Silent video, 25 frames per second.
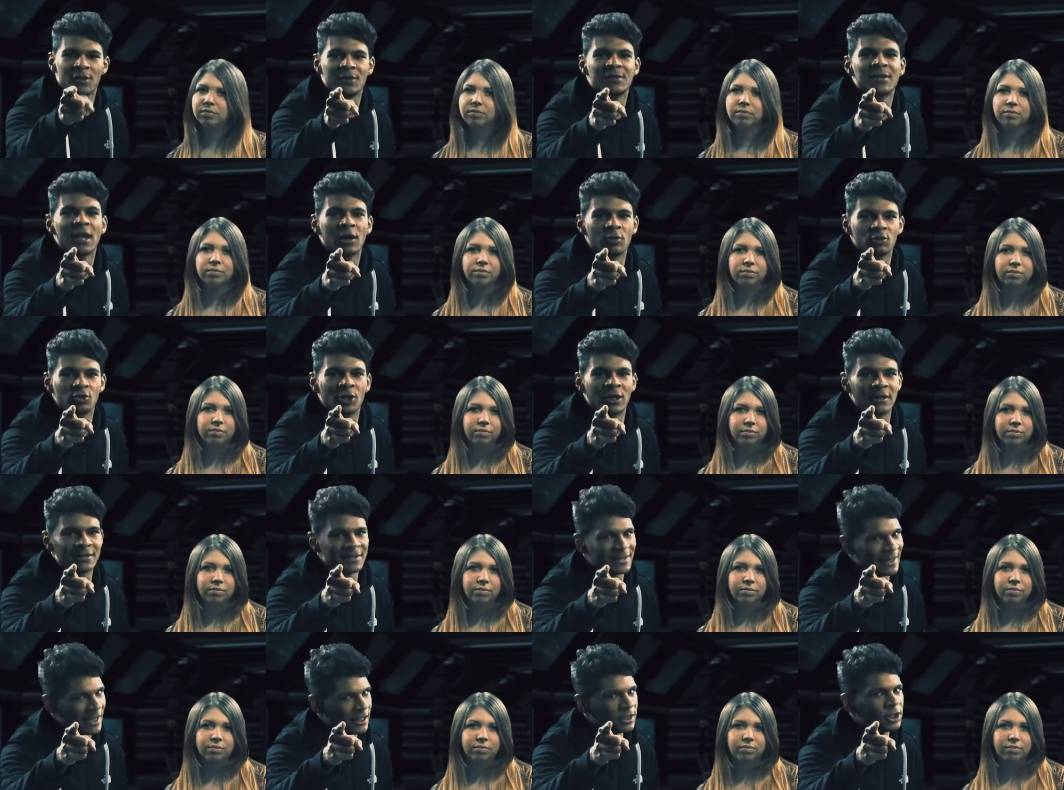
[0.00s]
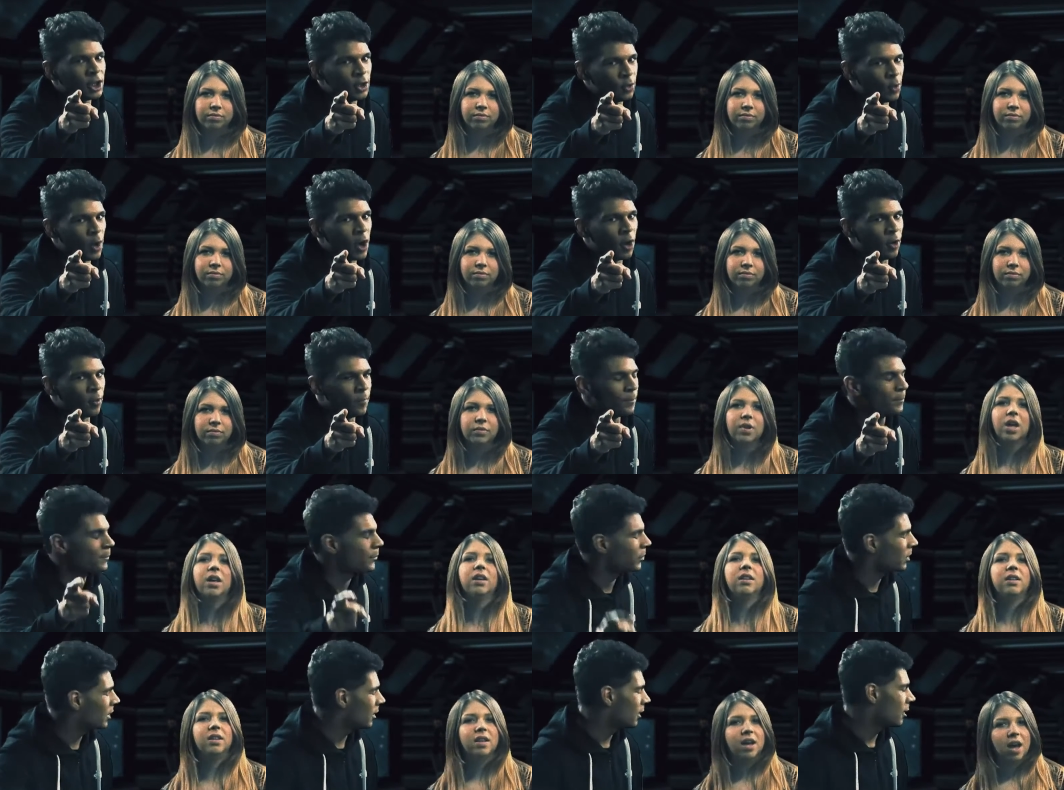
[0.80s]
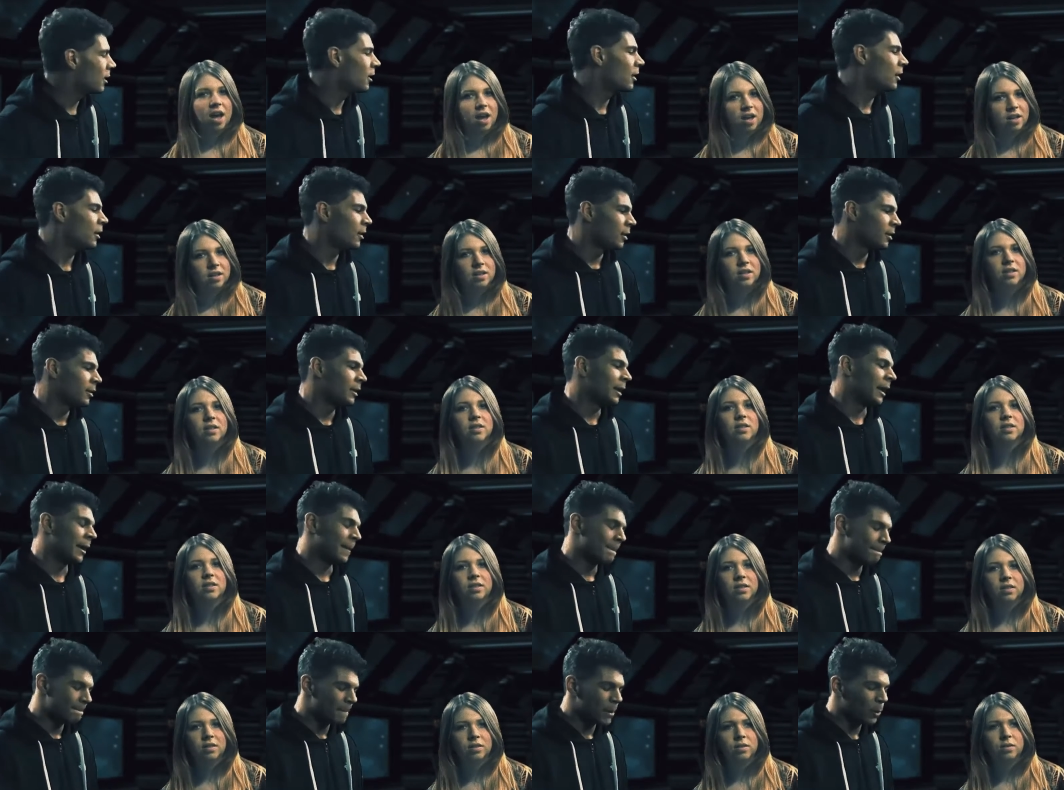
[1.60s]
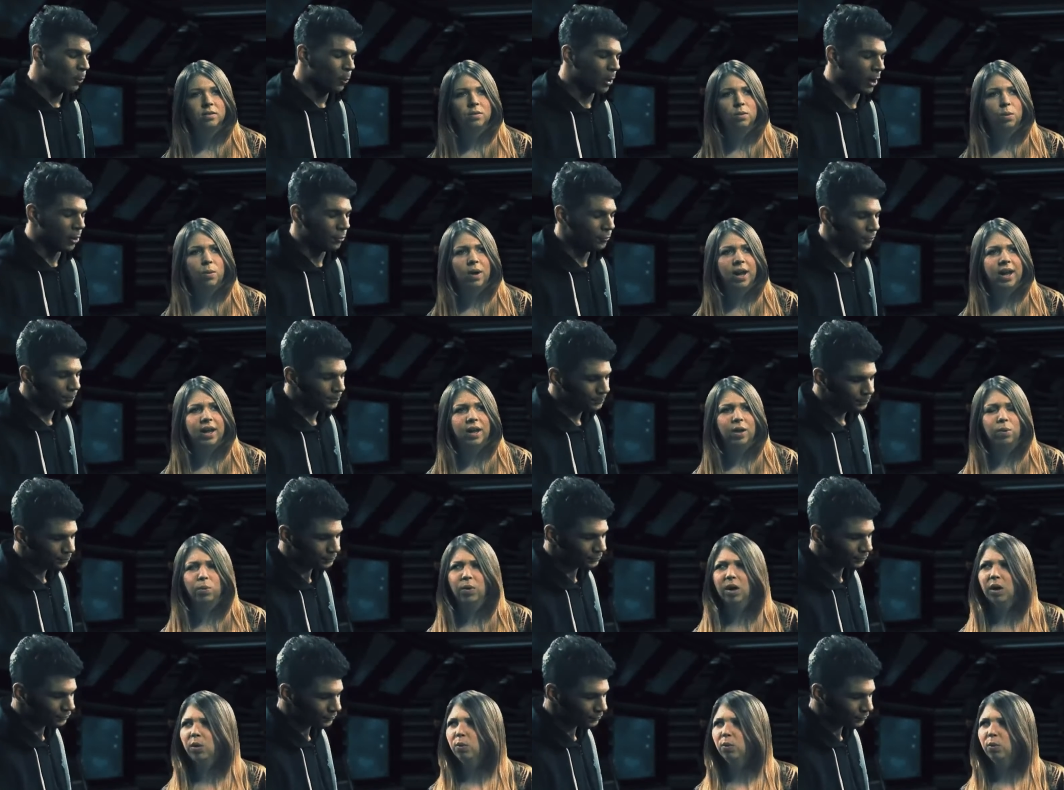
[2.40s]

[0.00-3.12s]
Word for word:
Speaker 1: the soundtrack to get you home. Yes. Yeah. Well. Wait.